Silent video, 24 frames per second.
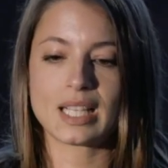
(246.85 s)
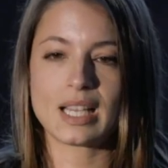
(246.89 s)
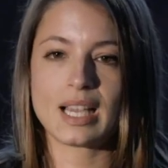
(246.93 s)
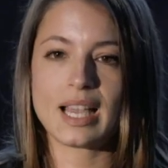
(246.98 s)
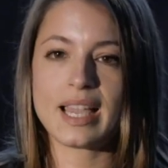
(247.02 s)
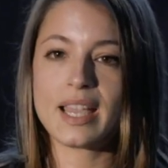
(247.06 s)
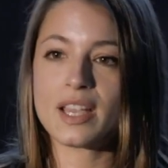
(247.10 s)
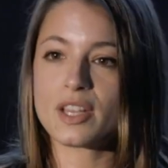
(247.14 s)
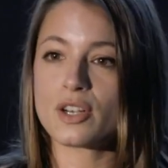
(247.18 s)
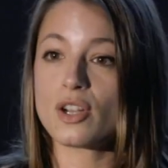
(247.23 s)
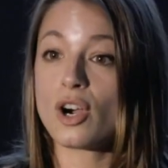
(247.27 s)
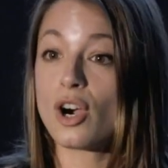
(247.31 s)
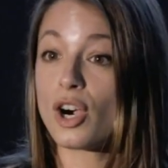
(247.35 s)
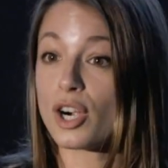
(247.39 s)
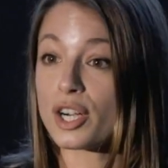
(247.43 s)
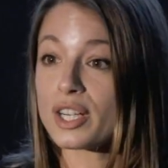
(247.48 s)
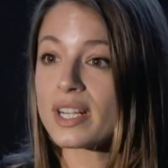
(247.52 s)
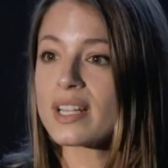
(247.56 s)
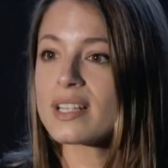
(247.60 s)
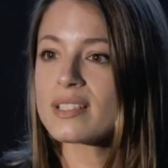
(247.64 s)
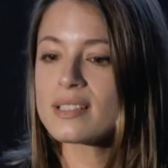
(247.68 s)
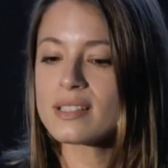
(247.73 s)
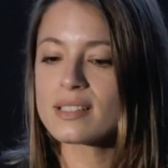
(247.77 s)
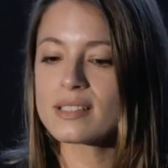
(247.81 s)
I had
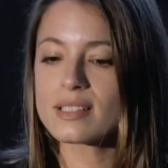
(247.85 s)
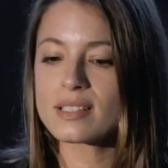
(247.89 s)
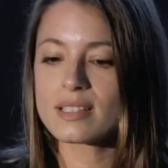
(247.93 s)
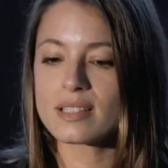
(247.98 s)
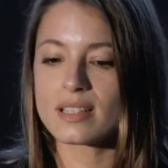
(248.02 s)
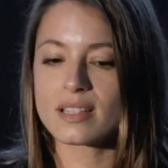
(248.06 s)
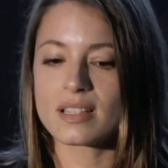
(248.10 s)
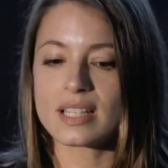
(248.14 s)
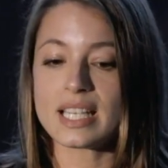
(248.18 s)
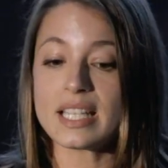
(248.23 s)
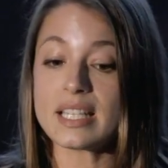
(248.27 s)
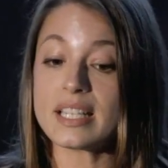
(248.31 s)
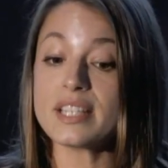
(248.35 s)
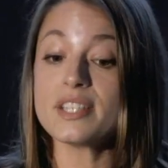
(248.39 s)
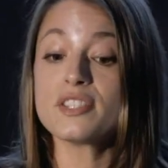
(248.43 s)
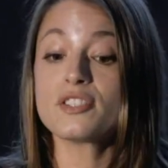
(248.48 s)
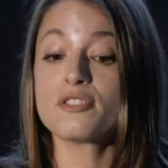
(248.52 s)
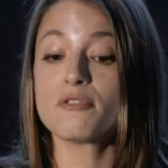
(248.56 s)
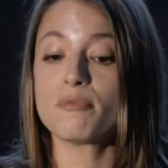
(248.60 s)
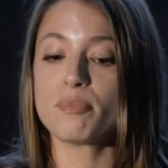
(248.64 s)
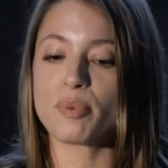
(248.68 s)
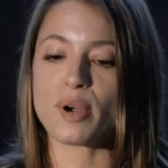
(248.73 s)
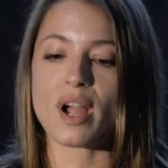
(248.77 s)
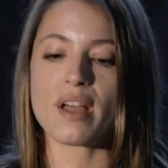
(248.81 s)
harnessed the ease
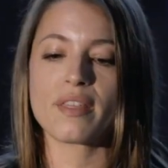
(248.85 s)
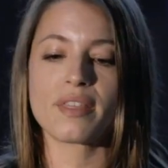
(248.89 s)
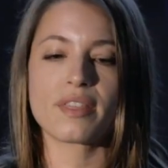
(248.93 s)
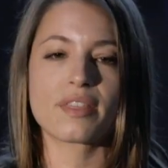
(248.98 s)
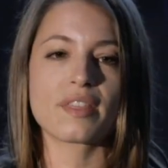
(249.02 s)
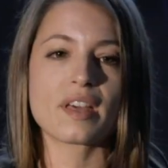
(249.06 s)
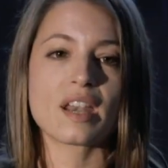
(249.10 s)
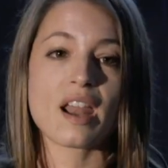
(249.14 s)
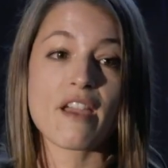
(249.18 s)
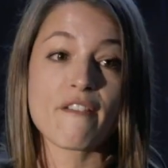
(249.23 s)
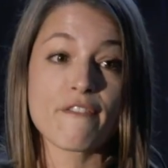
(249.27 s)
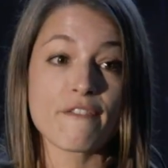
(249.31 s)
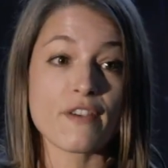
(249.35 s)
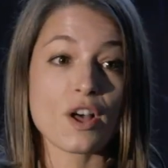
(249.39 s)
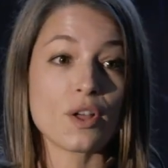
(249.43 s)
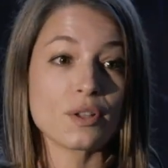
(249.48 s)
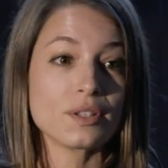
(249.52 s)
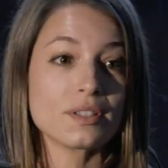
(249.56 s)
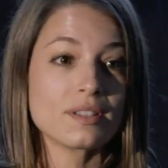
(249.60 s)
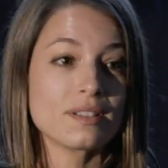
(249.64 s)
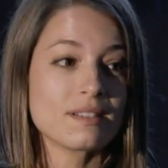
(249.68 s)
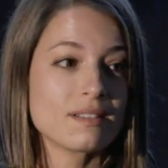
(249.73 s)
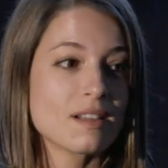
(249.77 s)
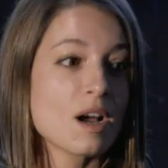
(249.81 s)
of breath that I
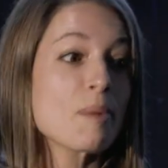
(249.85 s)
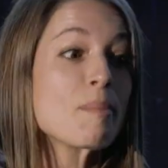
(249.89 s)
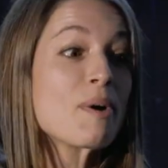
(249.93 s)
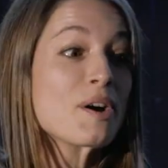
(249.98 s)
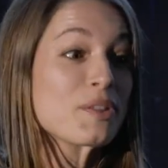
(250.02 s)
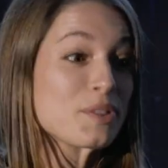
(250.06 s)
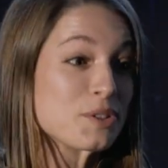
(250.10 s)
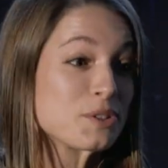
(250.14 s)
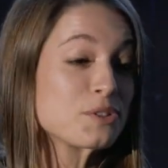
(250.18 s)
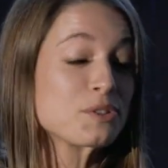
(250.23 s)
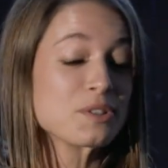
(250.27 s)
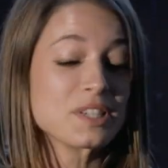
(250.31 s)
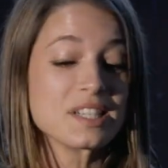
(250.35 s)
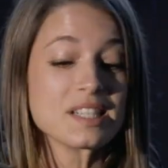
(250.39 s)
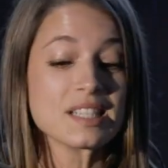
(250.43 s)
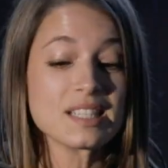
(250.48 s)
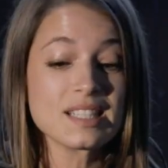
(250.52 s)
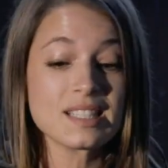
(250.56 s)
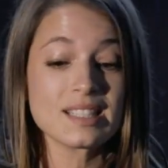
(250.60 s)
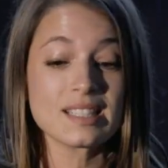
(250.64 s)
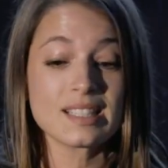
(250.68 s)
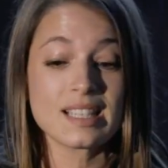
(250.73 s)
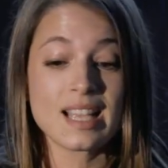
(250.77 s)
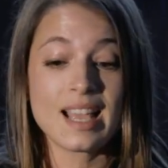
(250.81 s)
felt among the
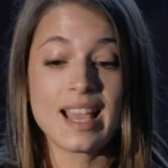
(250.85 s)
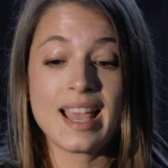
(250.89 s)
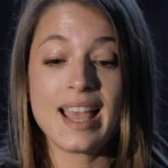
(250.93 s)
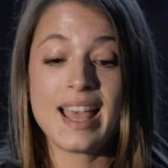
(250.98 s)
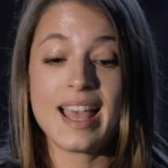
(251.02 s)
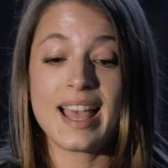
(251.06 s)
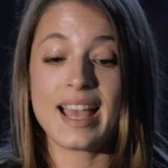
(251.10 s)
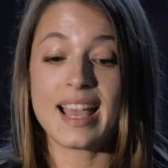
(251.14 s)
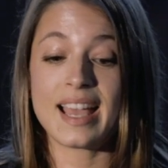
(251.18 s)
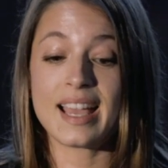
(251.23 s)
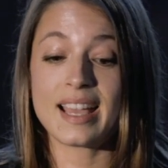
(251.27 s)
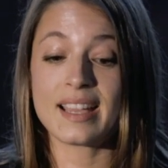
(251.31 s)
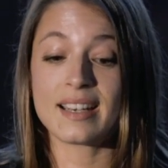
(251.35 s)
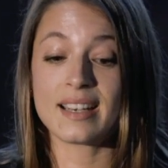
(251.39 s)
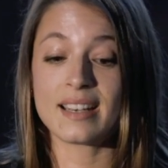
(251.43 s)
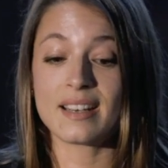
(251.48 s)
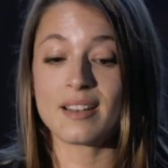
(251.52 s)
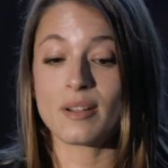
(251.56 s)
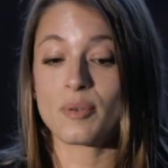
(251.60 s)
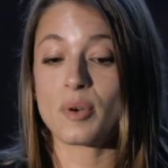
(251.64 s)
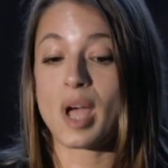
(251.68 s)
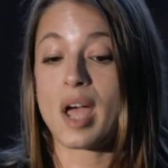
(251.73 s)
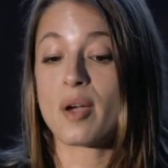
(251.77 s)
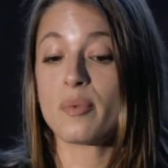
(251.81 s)
trees,
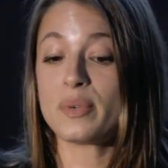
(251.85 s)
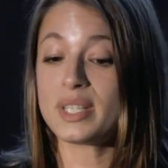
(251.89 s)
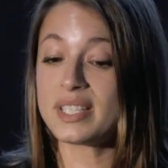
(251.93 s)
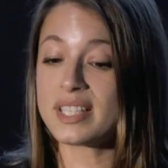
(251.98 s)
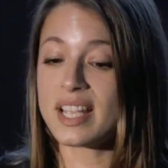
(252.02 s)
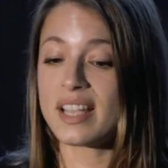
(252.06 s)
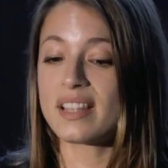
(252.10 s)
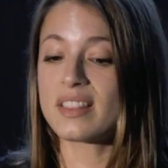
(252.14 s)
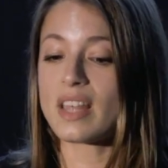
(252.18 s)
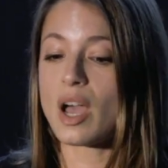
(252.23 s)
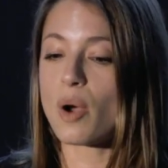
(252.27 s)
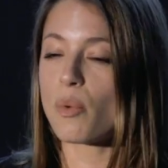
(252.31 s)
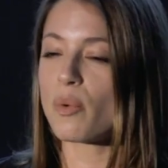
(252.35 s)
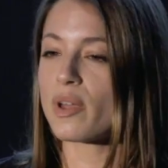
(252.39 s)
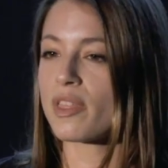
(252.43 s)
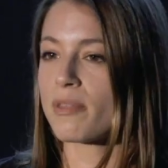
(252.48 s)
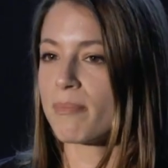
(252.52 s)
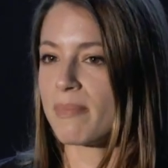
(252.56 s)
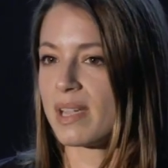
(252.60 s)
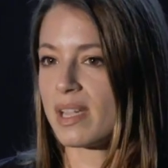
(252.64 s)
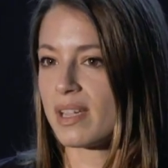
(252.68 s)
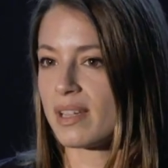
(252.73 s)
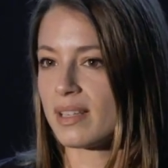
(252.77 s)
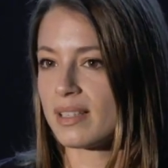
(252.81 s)
and I would take that
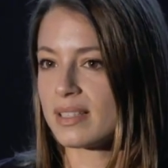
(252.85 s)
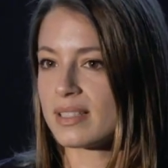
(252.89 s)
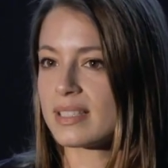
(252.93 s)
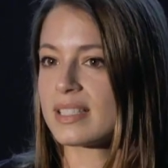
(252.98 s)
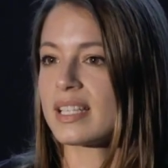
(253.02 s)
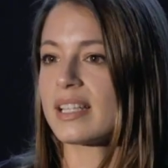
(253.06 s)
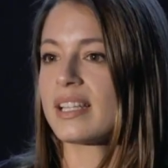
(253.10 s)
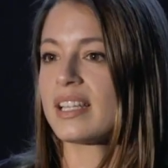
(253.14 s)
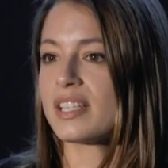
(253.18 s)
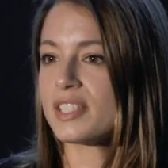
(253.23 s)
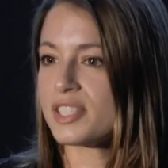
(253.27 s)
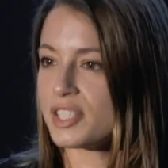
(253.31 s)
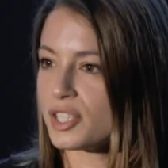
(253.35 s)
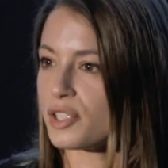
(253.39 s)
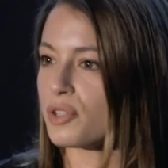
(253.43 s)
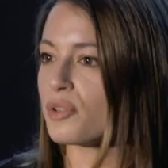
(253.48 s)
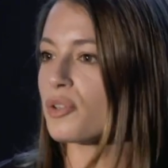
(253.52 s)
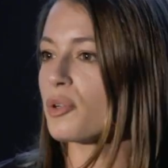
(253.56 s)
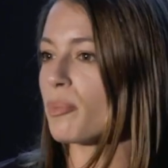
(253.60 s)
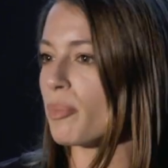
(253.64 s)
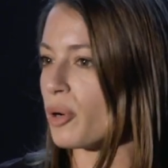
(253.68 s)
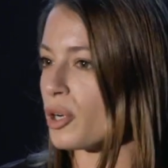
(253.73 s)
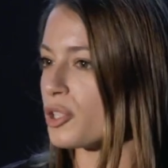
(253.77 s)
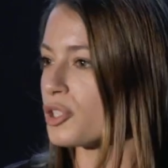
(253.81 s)
with me to continue
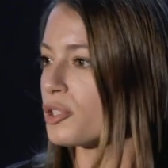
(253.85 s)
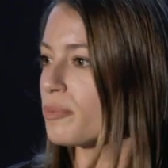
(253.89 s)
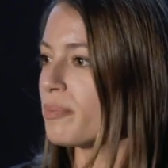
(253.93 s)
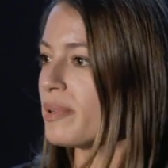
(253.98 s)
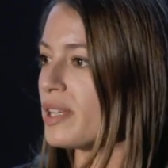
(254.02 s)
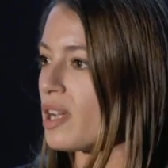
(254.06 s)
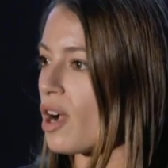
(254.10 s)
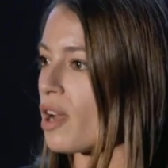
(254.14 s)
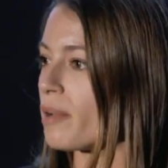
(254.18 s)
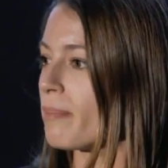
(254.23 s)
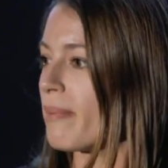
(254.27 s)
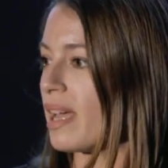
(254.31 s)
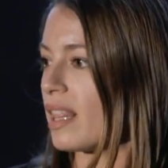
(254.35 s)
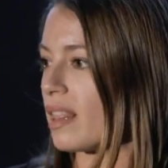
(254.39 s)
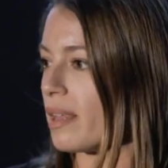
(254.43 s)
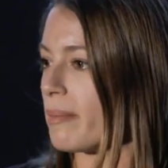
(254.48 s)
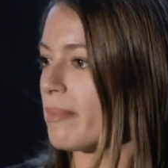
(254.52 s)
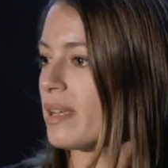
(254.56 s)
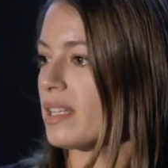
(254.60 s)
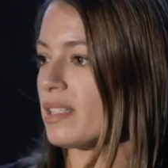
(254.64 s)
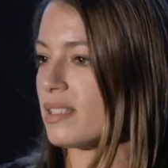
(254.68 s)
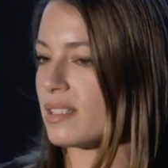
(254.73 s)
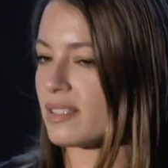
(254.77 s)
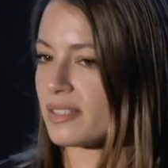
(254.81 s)
to push beyond my
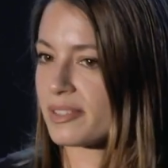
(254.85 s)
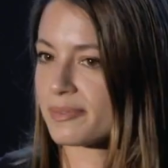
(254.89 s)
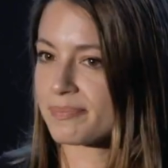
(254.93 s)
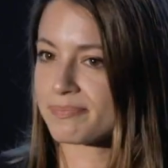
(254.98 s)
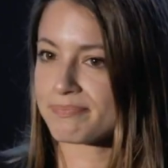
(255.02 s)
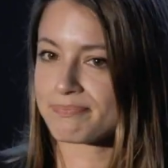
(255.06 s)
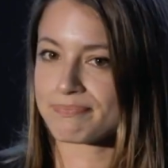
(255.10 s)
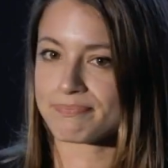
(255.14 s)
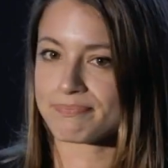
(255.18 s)
limits.